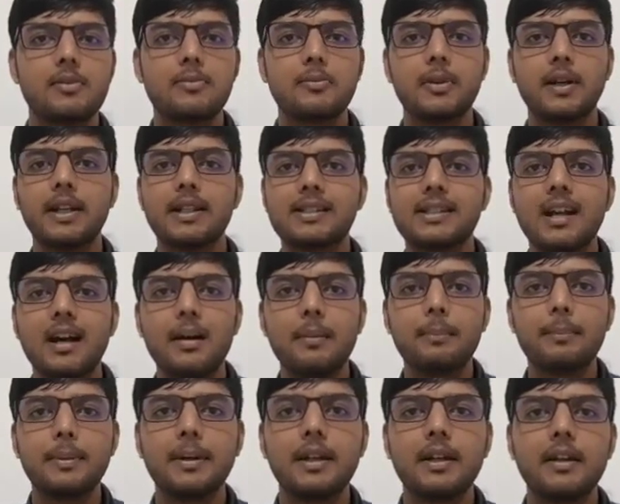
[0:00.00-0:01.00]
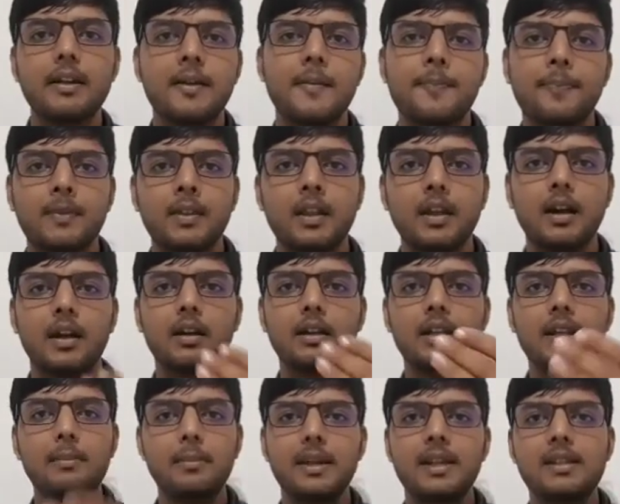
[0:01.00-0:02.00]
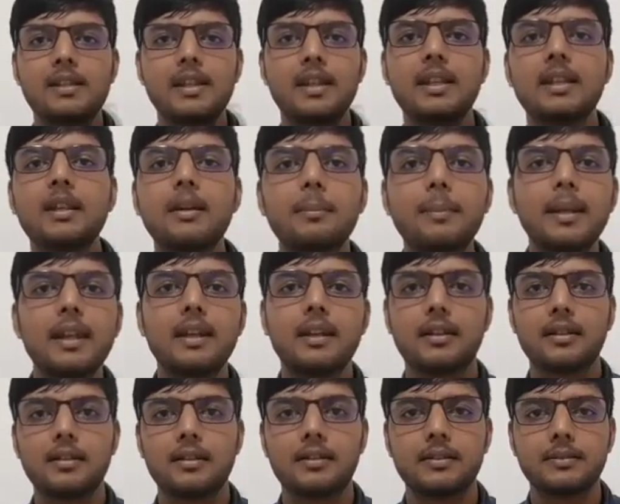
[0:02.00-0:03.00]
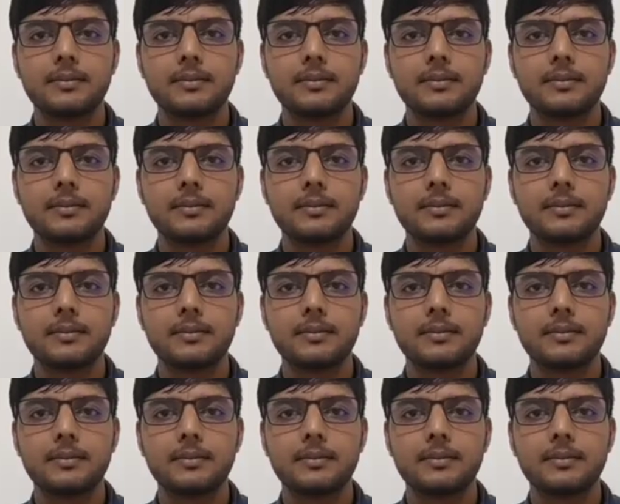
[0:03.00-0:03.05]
For example, image in the mirror.